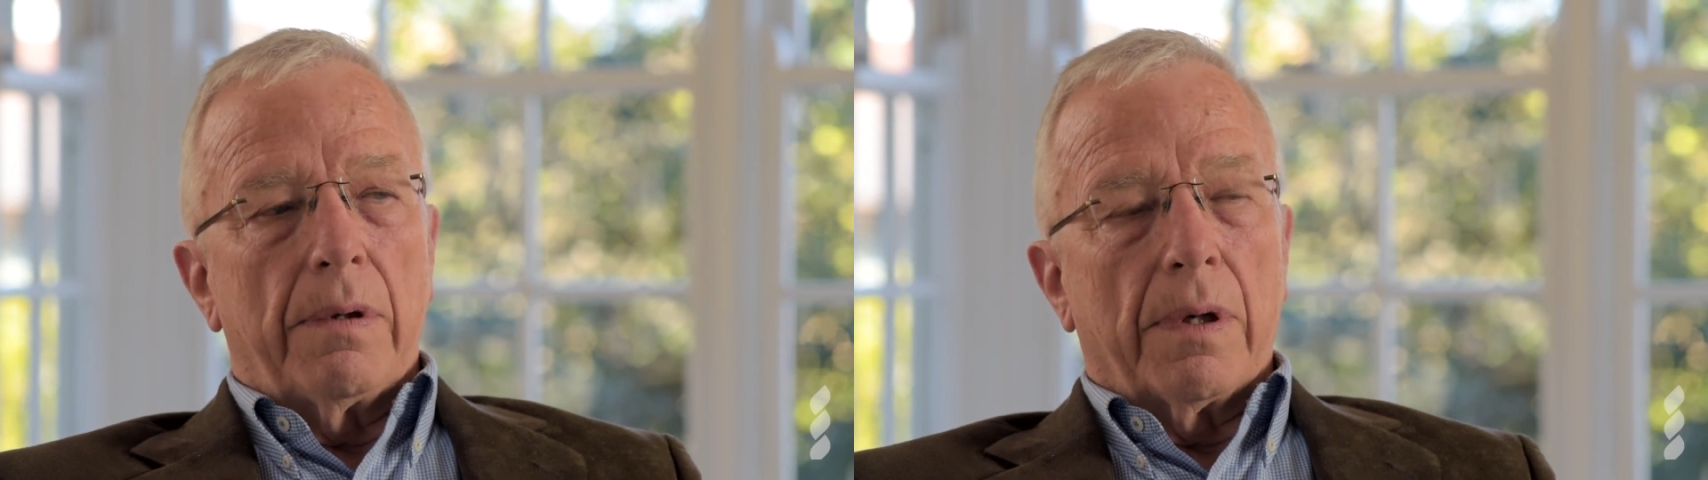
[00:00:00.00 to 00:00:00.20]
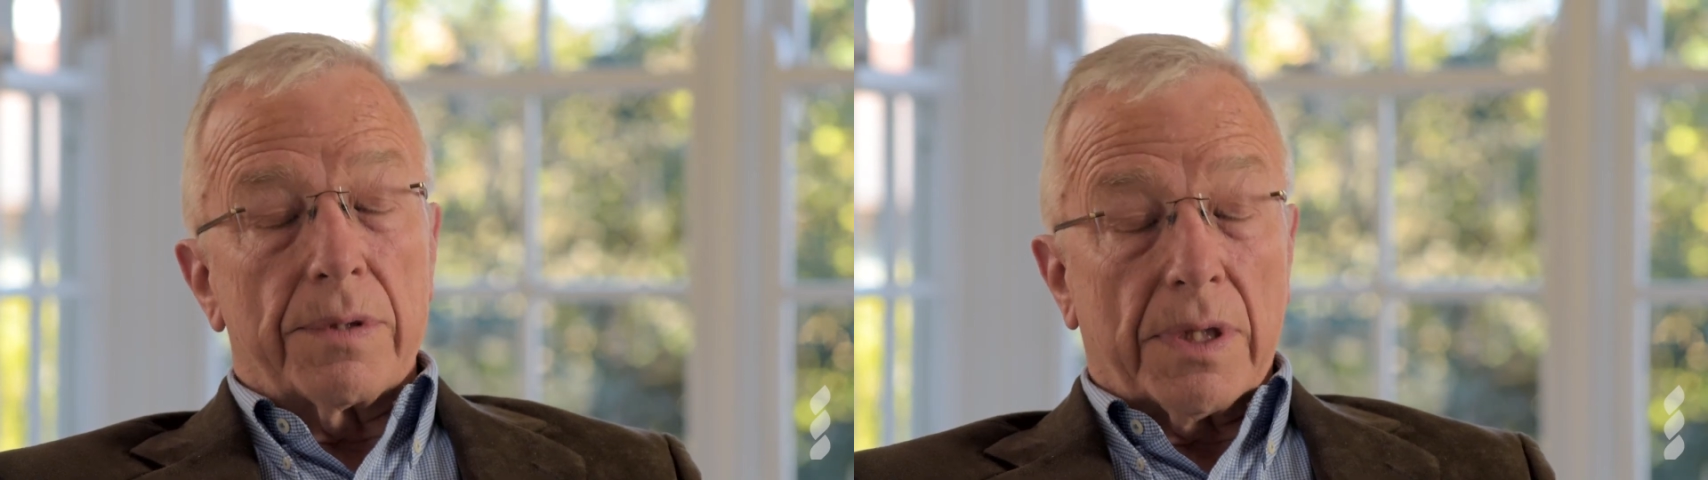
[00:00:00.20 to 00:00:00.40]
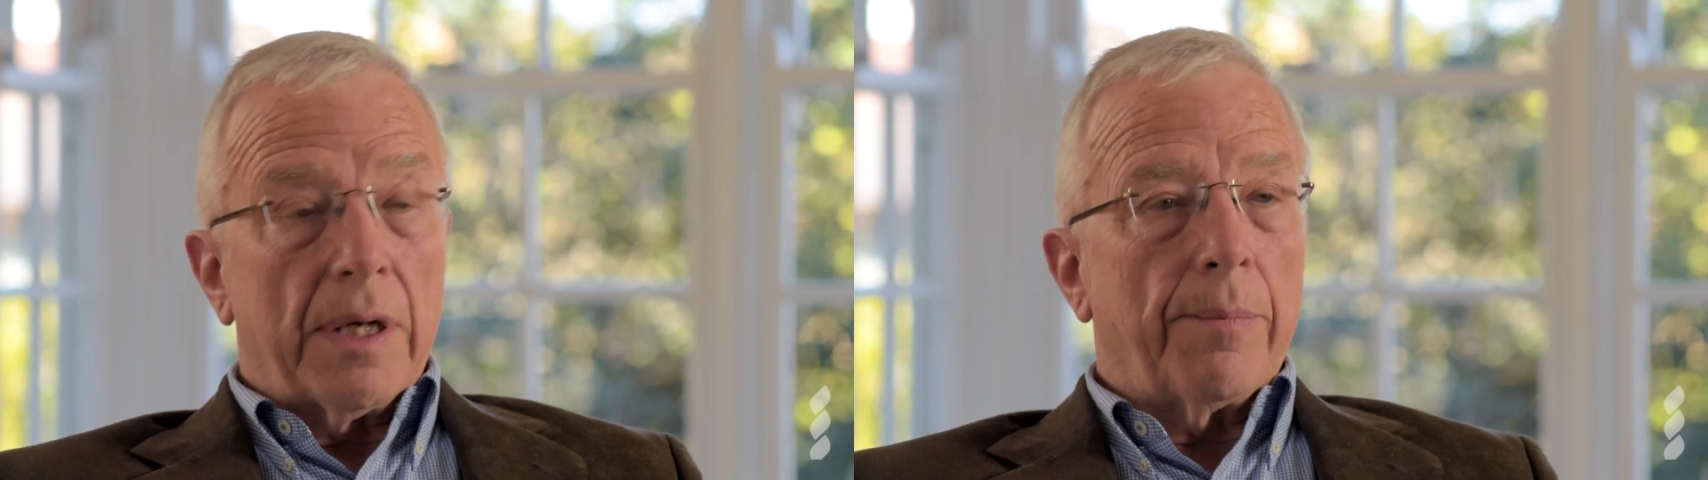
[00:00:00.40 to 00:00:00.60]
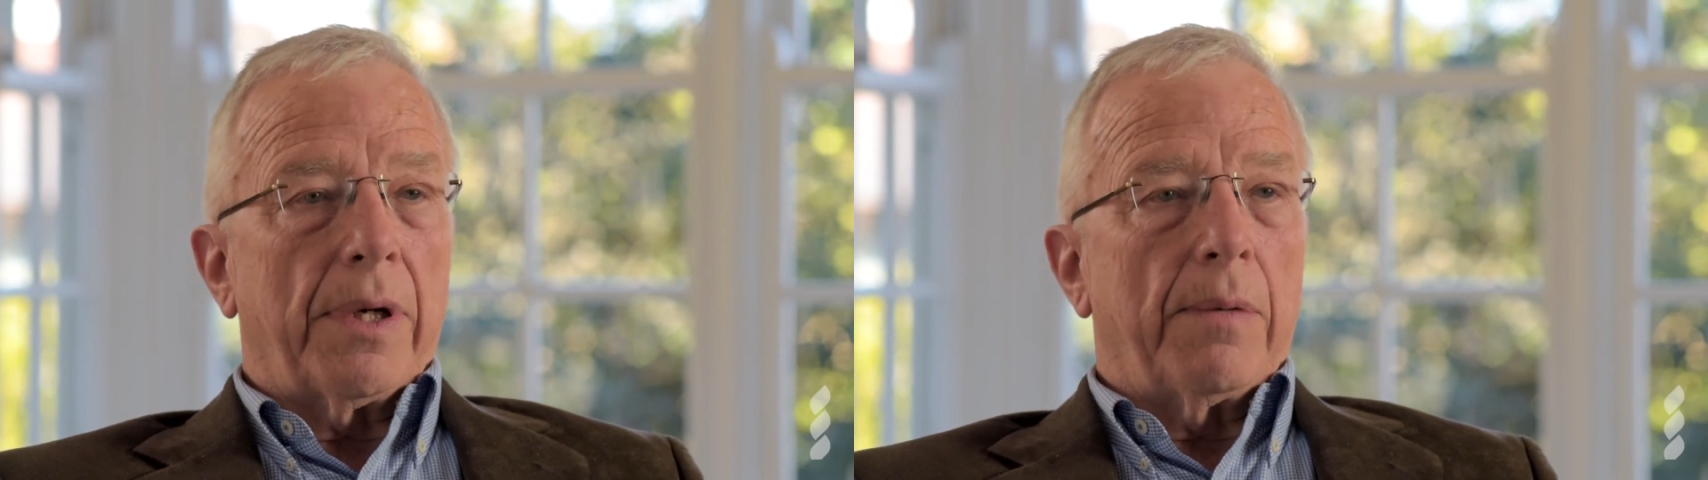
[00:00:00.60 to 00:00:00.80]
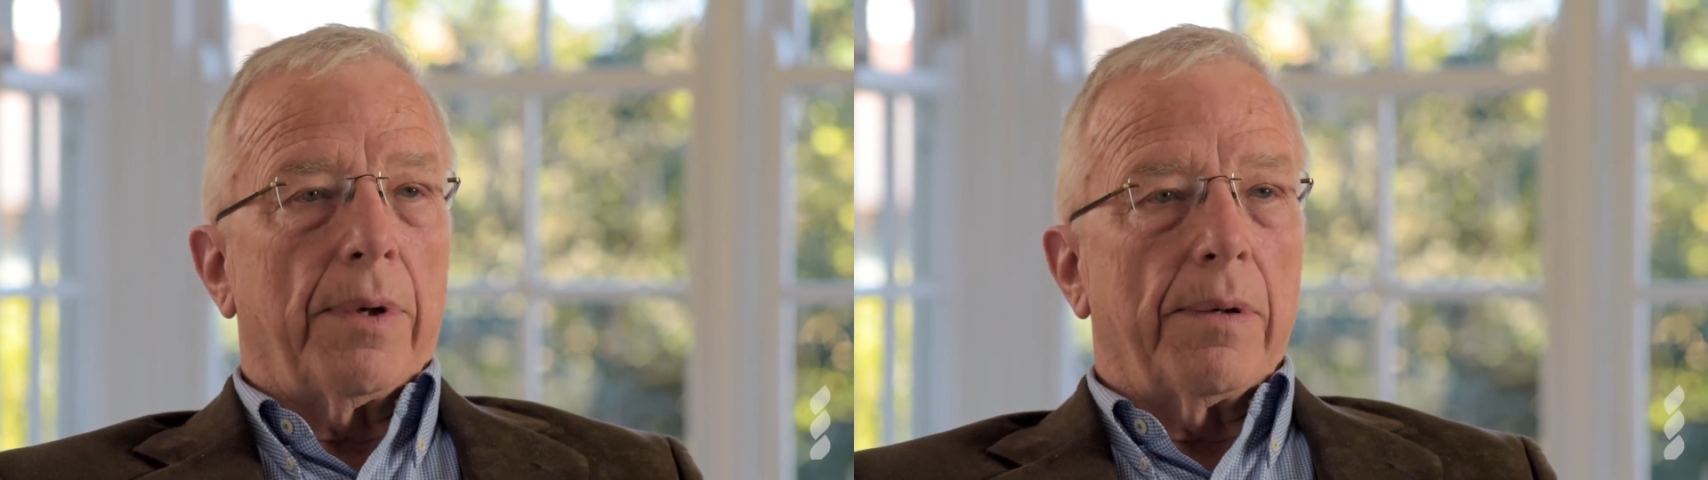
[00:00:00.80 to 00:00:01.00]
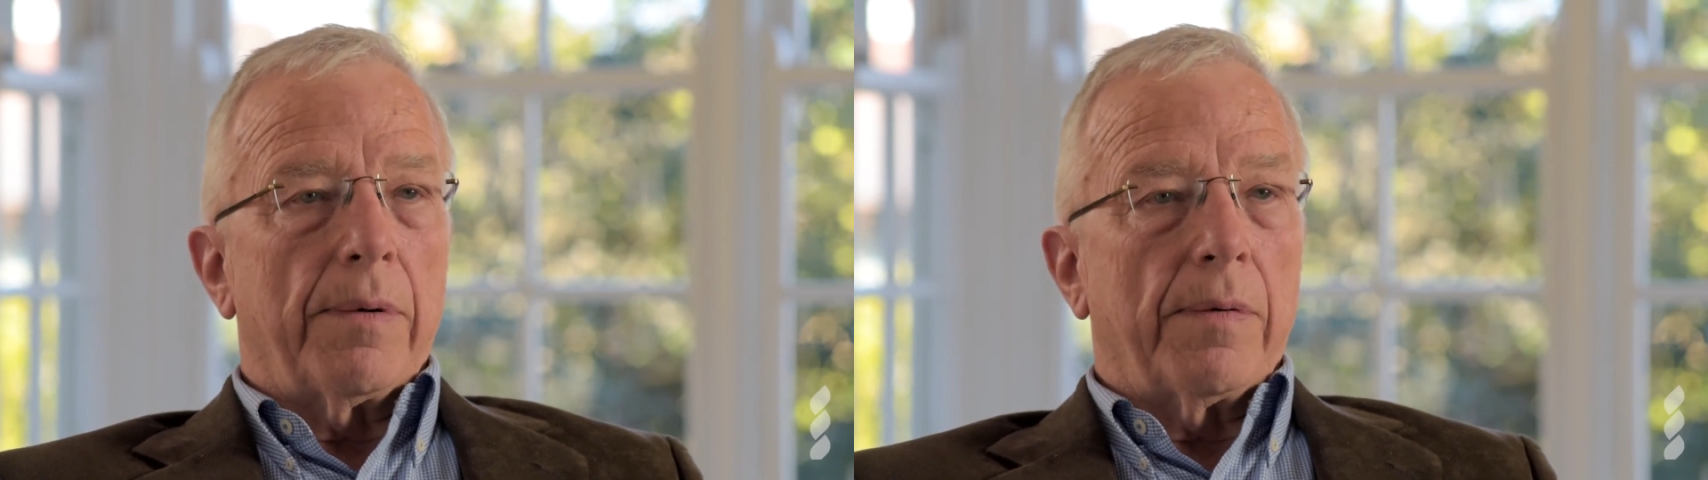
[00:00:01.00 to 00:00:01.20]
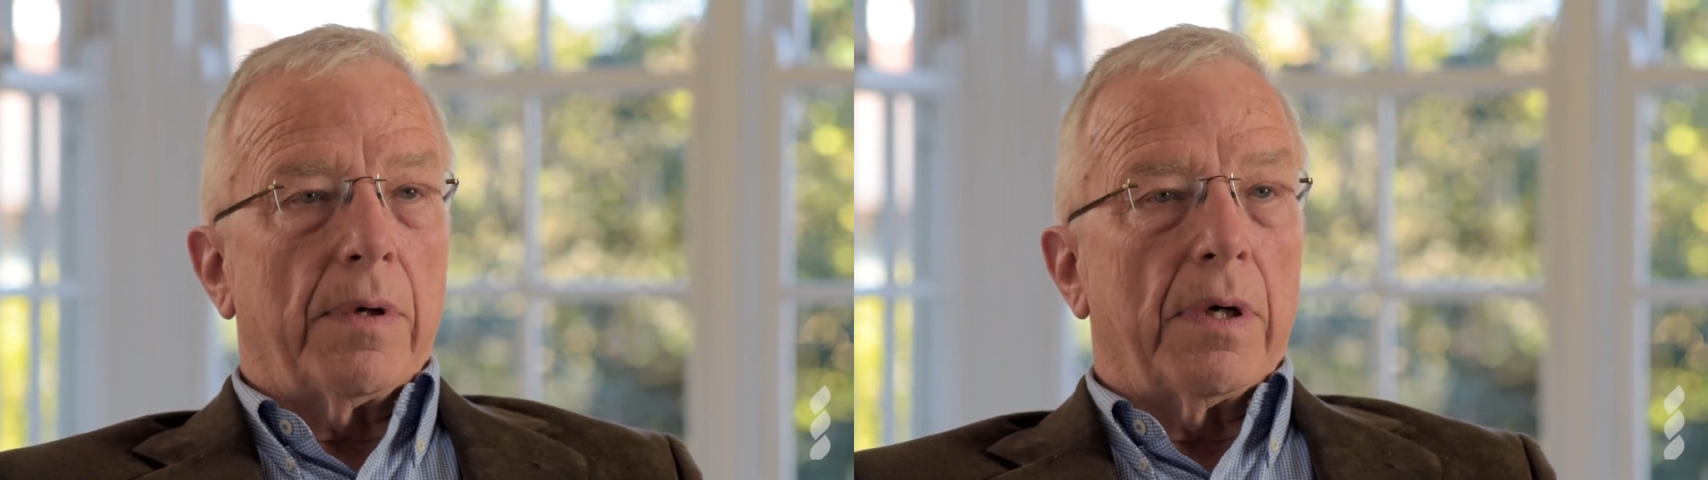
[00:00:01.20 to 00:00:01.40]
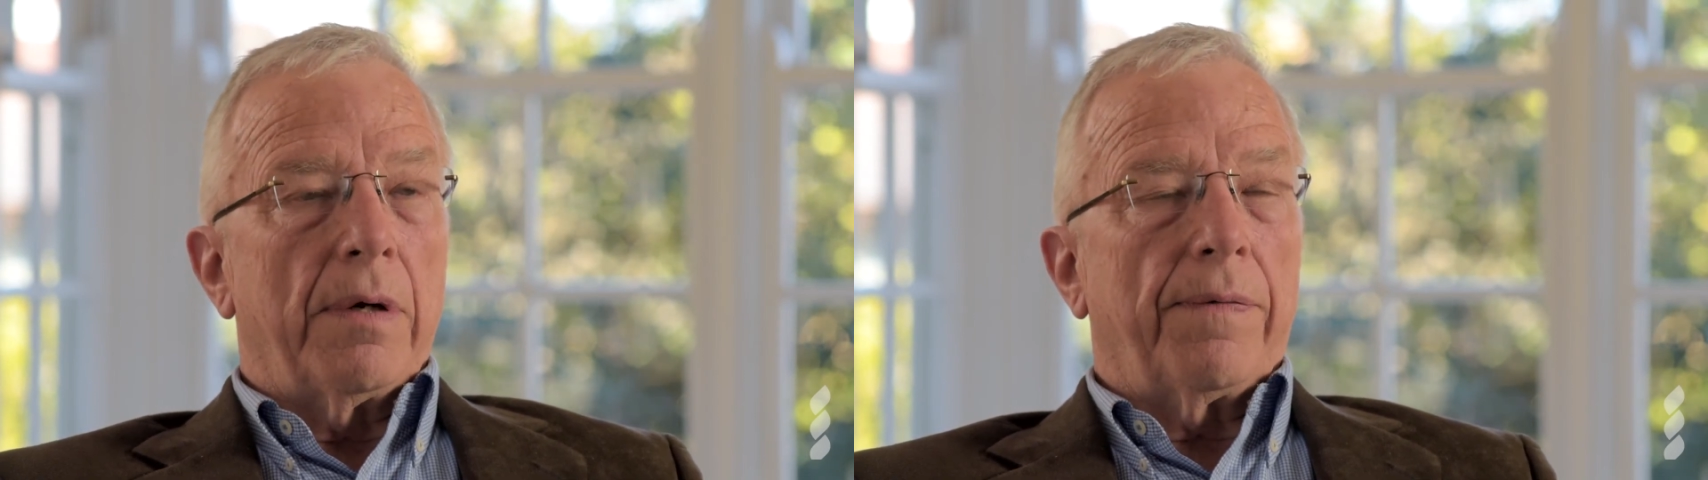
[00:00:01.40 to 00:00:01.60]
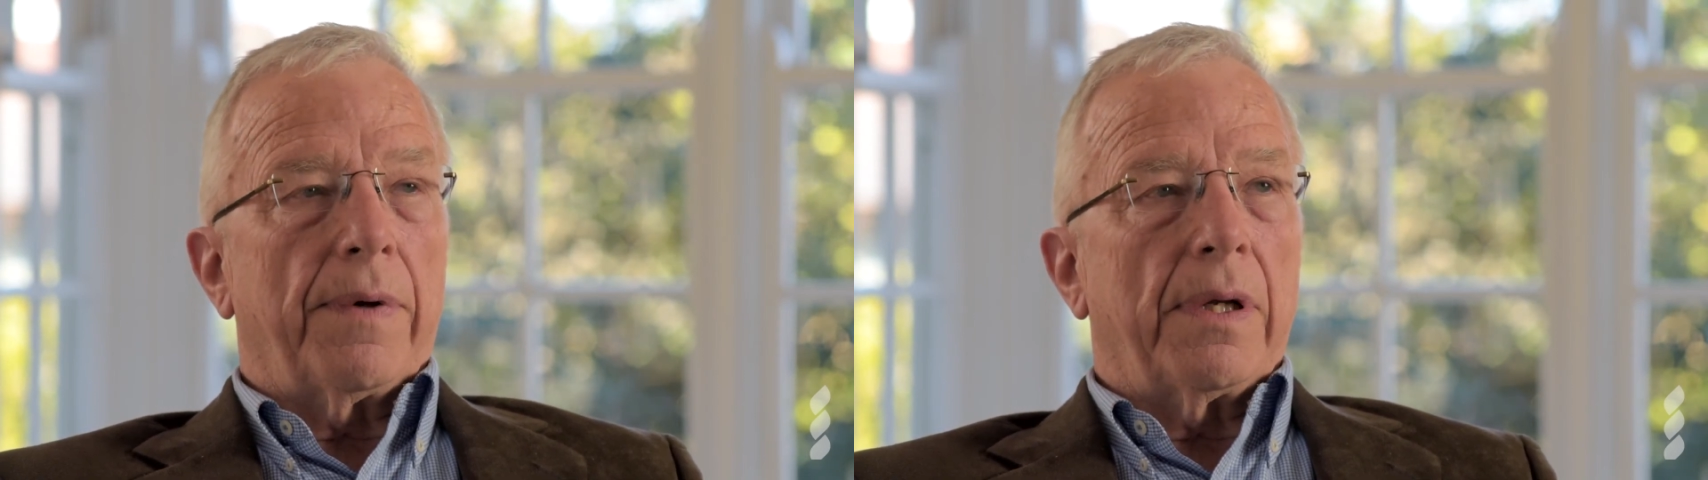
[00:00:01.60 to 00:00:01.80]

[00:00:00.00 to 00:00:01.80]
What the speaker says: was accompanied by my wife,